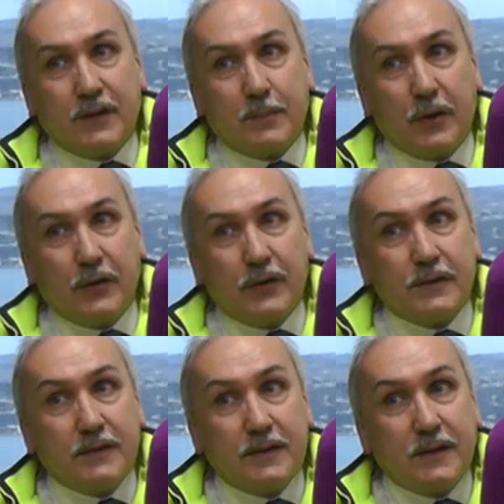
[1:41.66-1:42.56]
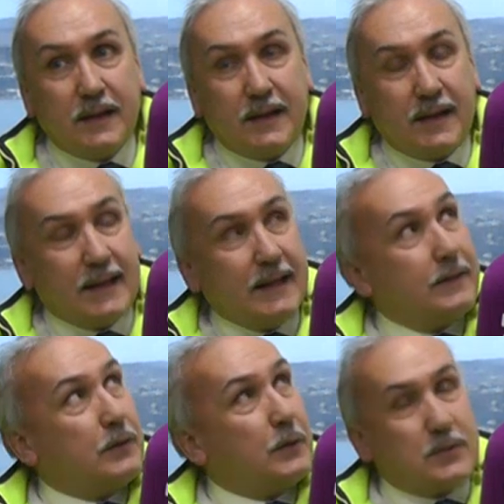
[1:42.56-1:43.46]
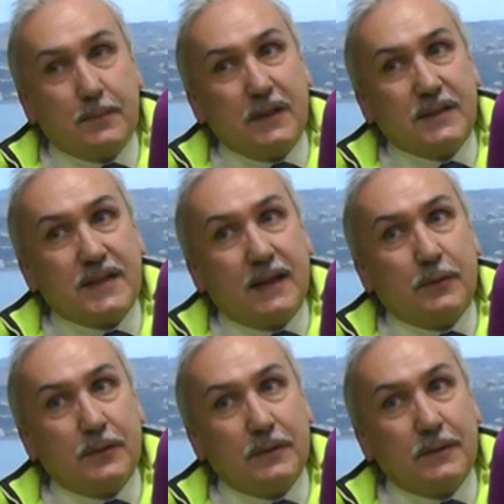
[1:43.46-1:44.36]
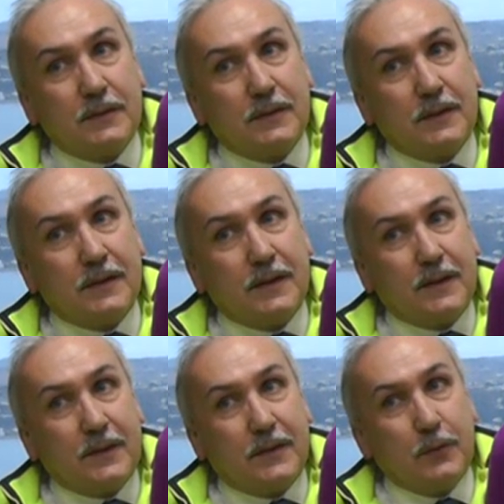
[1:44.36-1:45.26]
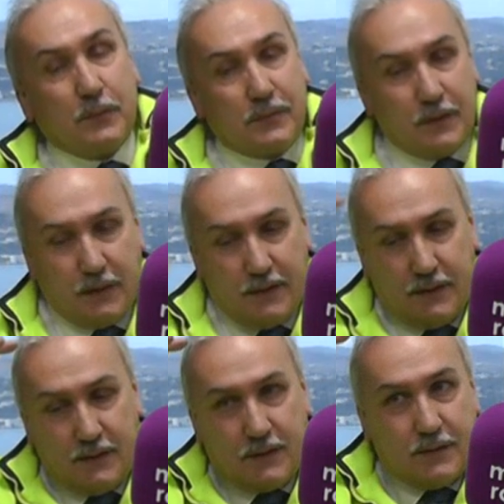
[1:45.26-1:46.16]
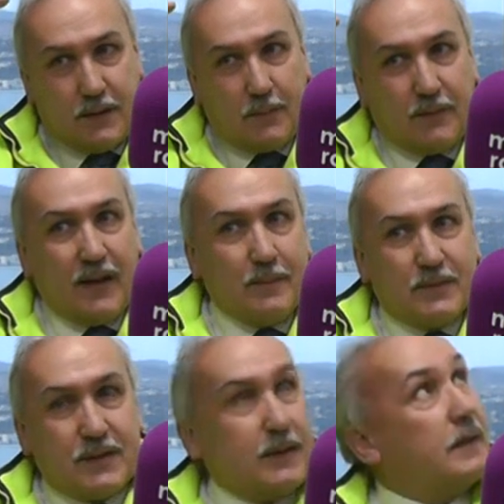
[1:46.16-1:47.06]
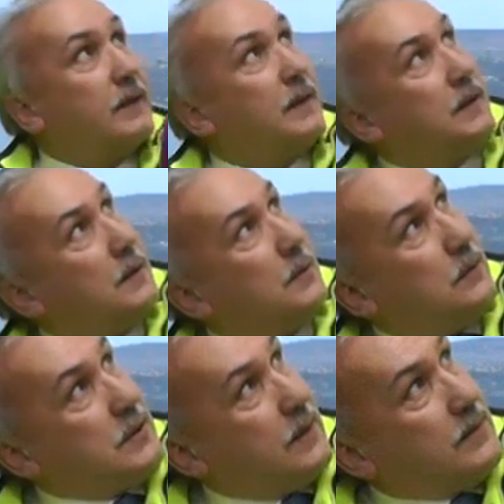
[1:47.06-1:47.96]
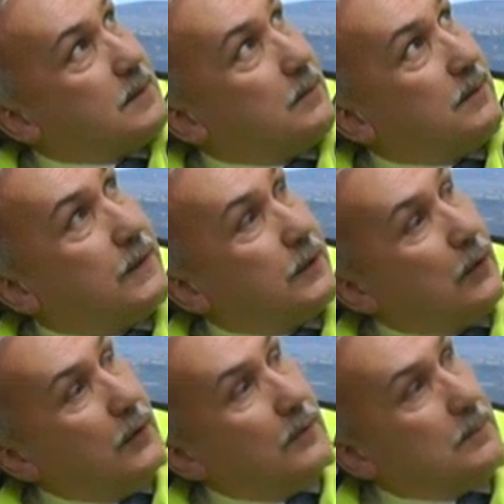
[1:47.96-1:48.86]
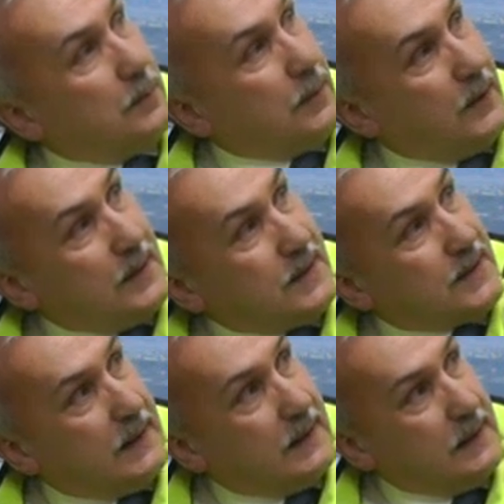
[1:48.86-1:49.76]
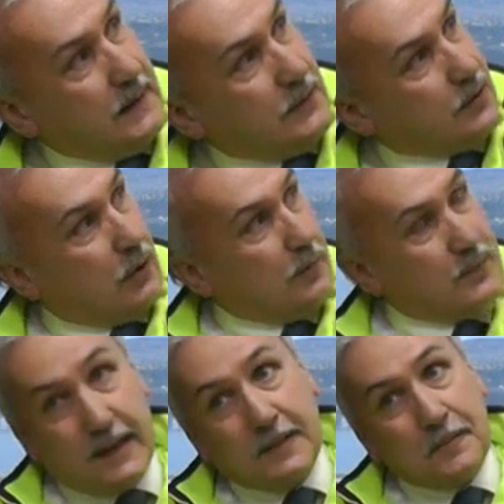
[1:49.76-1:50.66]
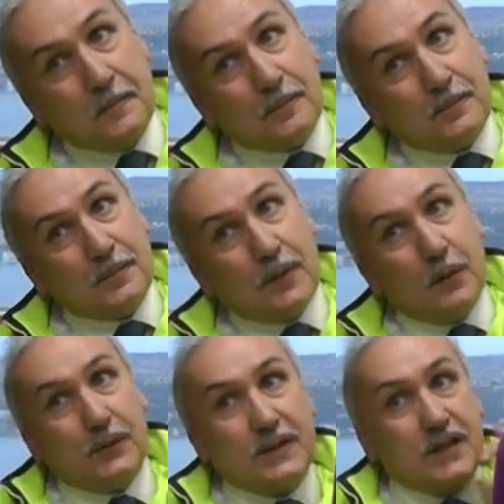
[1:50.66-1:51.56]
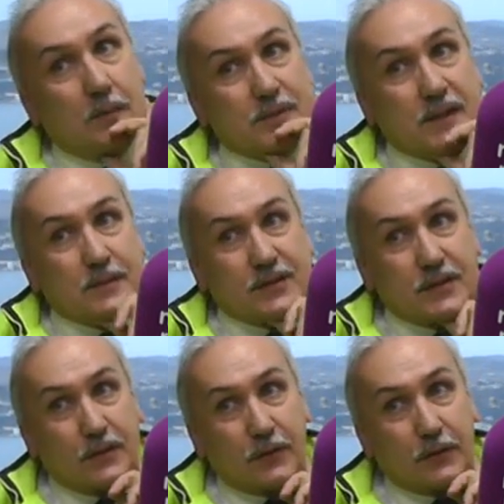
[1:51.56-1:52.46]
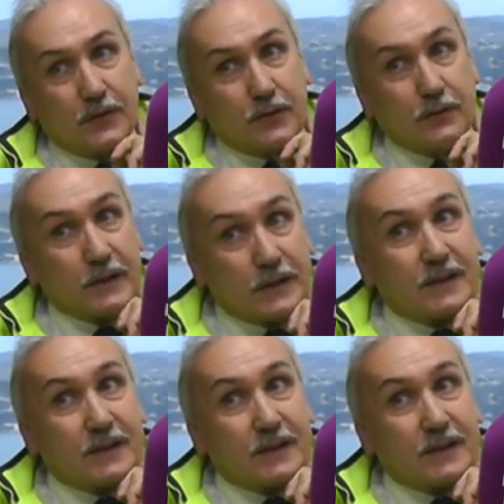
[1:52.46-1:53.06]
da Bologna. And if you go up to Milltown, you will find a couple of lamps there which have a similar figure on, but there's a cherub's head holding it up, same as the Sycar A trophy.